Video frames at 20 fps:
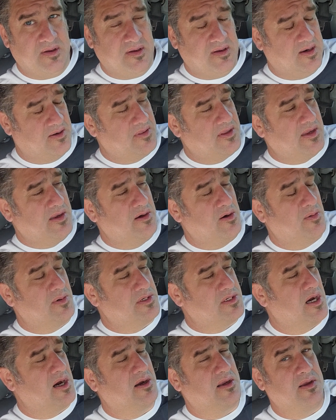And we're
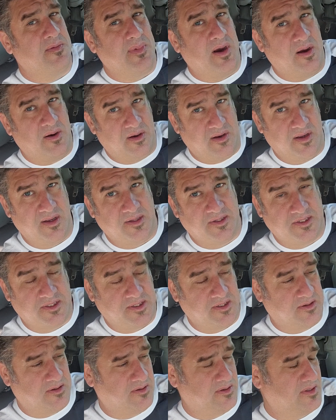talking about it
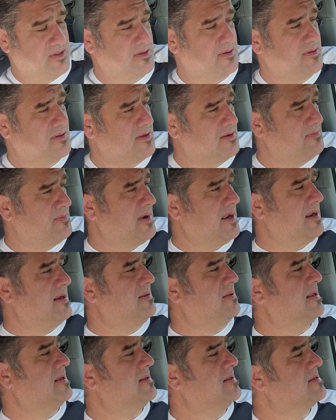still, the
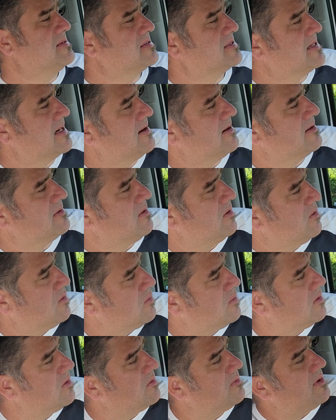main thing that's scaring the whole
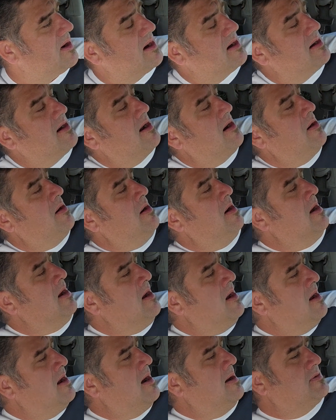world right now.
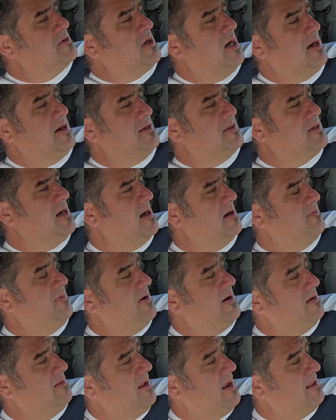I'm trying to talk
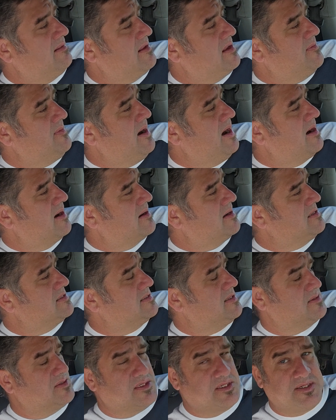very lightly about it because
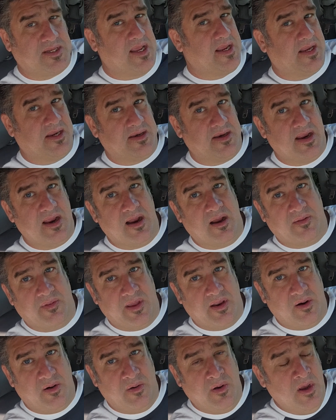they'll just take it down.
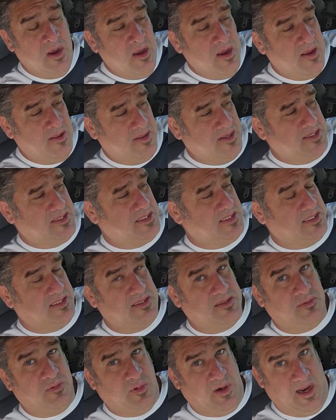This
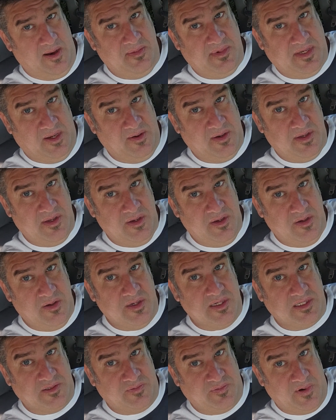is, what I'm telling you
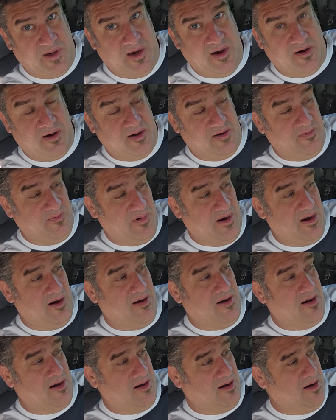is very,
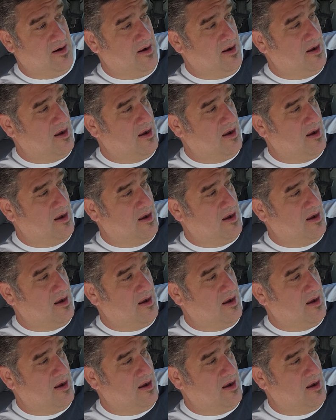very